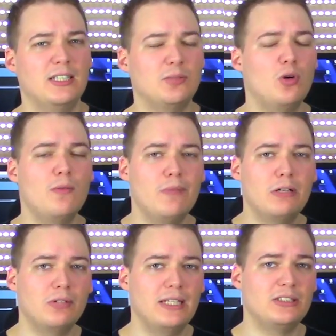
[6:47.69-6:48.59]
It's more
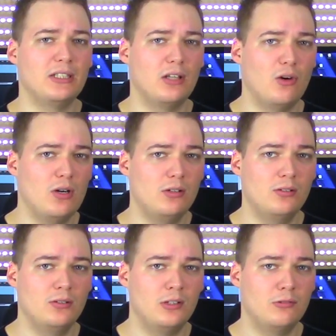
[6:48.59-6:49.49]
mid-range and lower
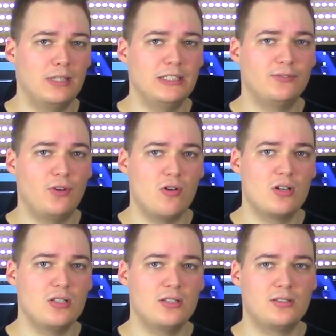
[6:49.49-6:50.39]
range
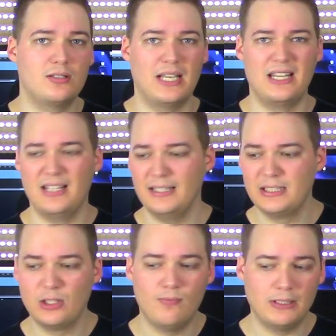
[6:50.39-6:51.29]
focused, and not
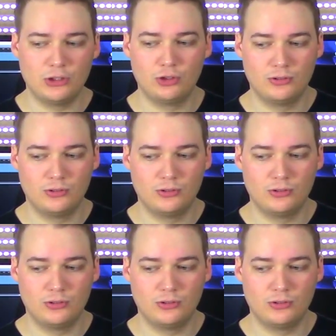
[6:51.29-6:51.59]
so much